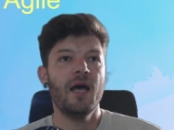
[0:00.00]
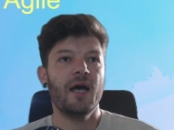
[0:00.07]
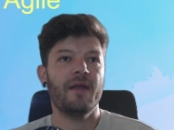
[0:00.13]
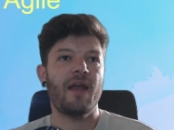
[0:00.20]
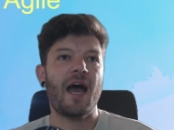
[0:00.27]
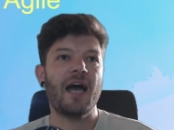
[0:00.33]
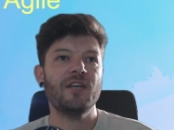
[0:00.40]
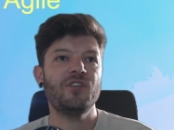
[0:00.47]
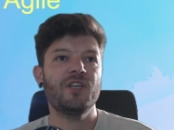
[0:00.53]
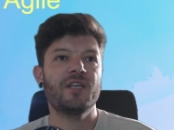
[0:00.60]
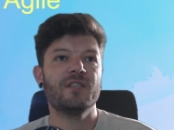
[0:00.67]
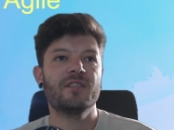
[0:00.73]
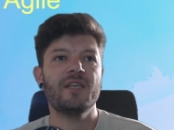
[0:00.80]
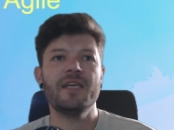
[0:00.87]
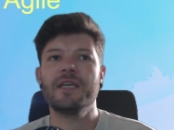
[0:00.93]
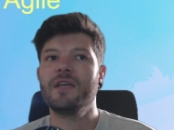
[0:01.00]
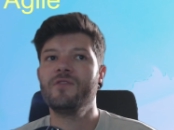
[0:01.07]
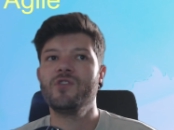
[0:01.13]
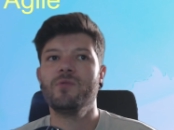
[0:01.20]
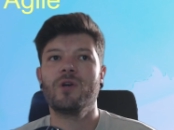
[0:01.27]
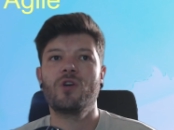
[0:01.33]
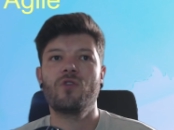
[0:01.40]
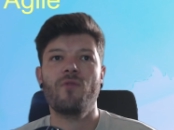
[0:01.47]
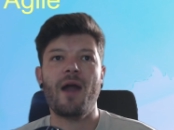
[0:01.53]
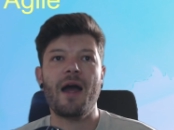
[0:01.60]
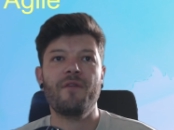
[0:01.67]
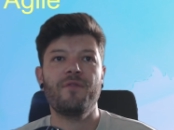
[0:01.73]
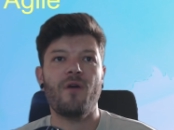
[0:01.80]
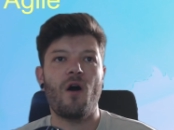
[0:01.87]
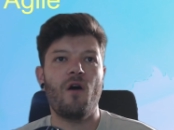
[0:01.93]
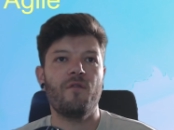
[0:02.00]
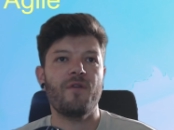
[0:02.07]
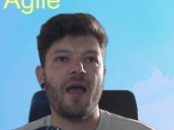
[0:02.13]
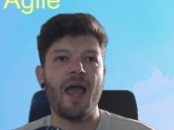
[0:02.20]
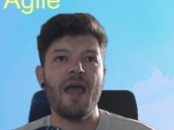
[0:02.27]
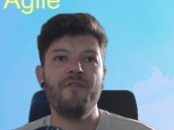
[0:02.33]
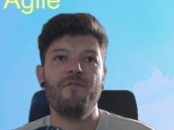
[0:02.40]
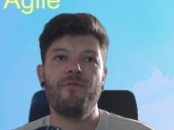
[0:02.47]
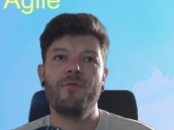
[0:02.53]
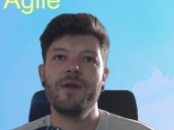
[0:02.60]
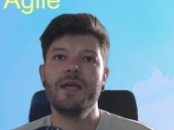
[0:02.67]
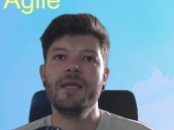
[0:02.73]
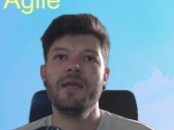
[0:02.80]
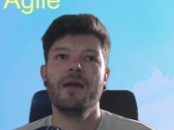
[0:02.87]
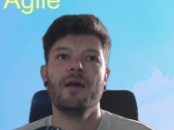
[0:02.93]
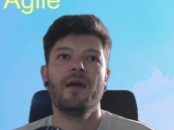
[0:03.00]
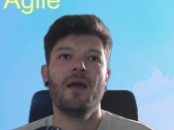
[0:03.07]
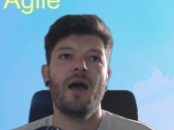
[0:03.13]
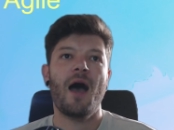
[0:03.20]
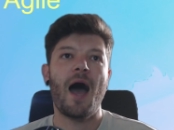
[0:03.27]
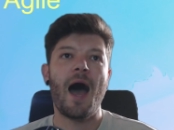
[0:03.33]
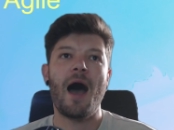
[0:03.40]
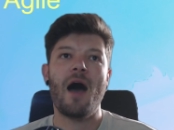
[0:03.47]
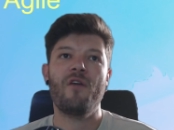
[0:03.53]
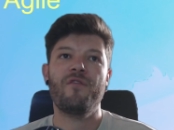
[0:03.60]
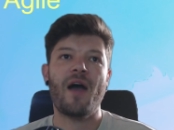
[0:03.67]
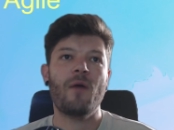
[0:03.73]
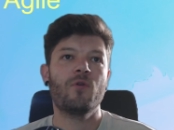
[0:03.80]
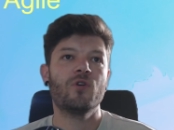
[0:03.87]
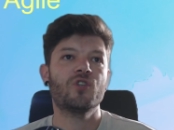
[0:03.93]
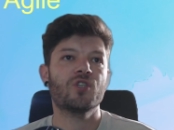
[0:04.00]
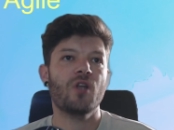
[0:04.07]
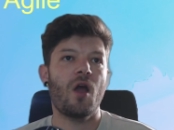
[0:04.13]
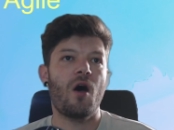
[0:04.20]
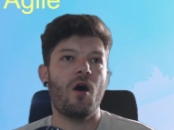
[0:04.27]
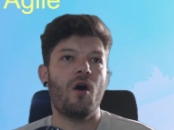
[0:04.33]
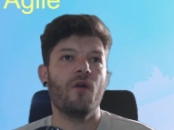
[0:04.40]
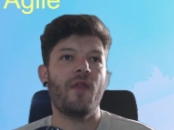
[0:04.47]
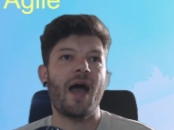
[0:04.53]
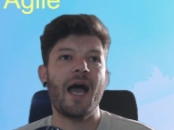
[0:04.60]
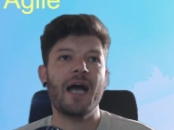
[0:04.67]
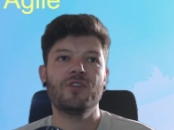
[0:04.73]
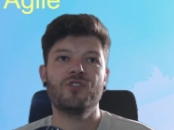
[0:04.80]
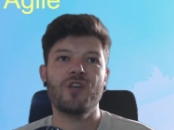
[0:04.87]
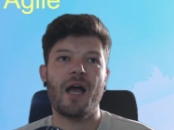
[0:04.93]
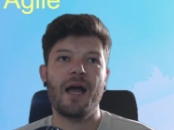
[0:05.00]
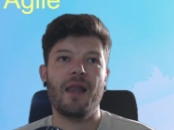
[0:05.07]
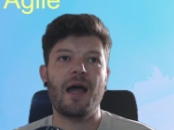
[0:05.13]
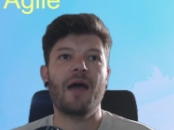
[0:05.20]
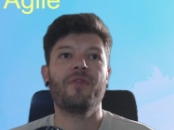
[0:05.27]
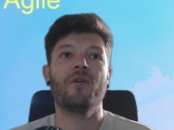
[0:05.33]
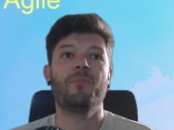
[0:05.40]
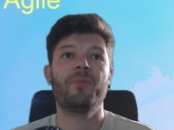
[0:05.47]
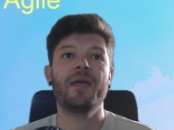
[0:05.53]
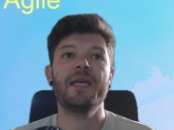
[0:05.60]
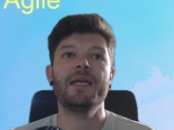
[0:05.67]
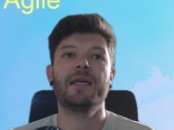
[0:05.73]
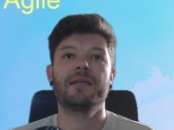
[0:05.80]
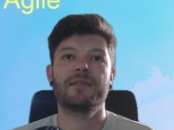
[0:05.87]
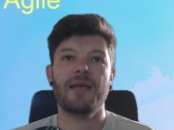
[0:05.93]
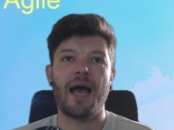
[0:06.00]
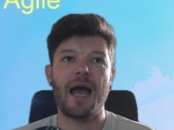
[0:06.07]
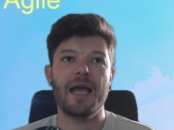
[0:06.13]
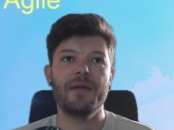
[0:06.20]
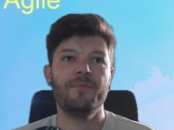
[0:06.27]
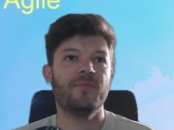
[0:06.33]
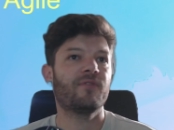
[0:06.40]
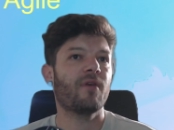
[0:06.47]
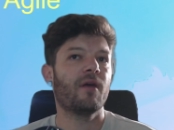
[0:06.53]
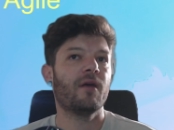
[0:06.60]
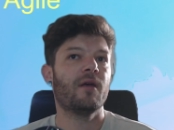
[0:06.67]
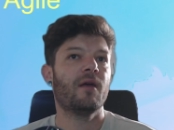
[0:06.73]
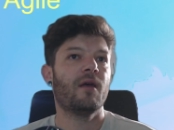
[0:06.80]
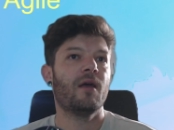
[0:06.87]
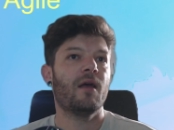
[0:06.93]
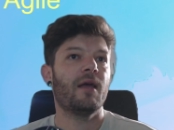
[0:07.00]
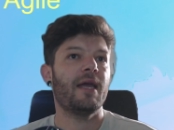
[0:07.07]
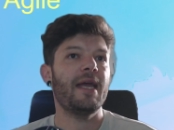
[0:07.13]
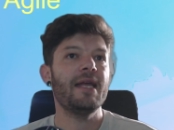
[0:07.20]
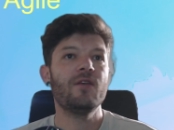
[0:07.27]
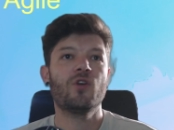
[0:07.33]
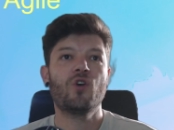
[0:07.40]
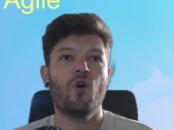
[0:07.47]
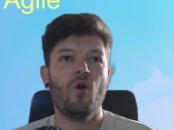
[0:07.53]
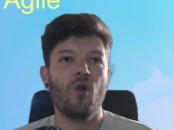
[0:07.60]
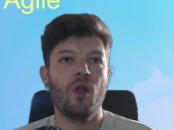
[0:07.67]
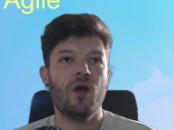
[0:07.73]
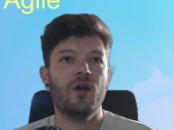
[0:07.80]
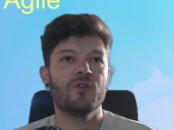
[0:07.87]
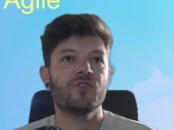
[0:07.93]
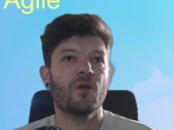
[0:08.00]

And as you can see, it gives you a graph of every half hour slot on Agile and the peak times in color.